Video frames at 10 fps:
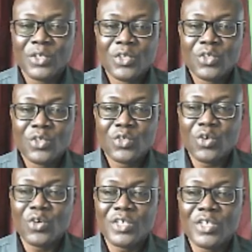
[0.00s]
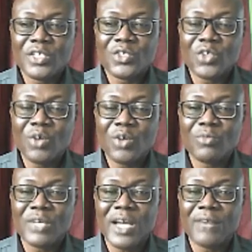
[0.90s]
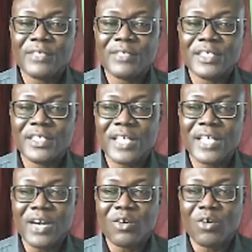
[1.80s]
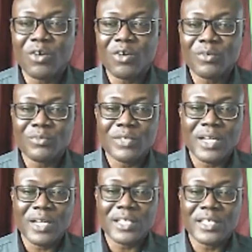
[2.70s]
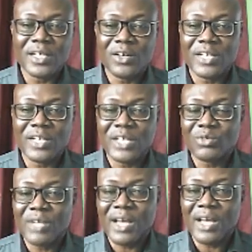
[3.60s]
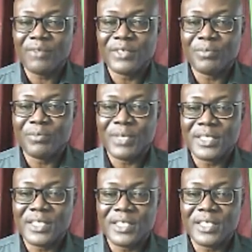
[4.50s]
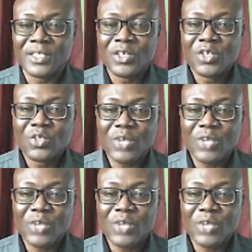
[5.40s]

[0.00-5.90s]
So in some we have the alcohol and the others we have the pentane.